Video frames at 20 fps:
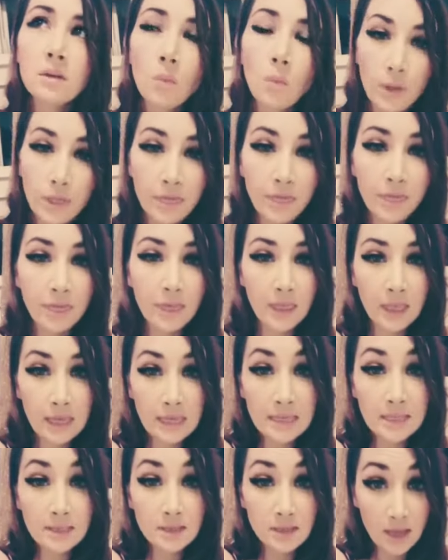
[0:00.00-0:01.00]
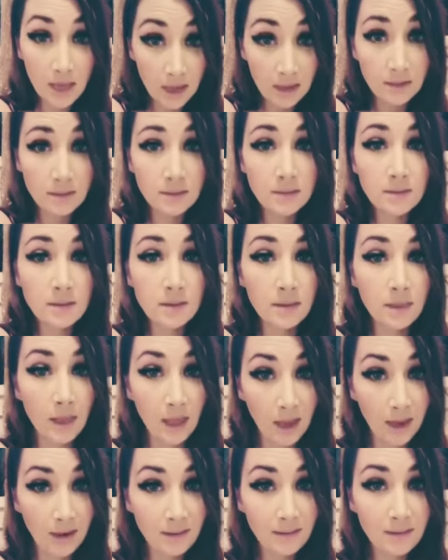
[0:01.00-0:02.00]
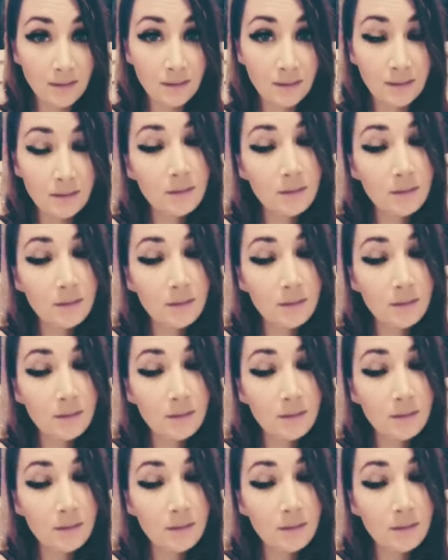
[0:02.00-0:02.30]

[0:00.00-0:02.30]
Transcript: with the intent that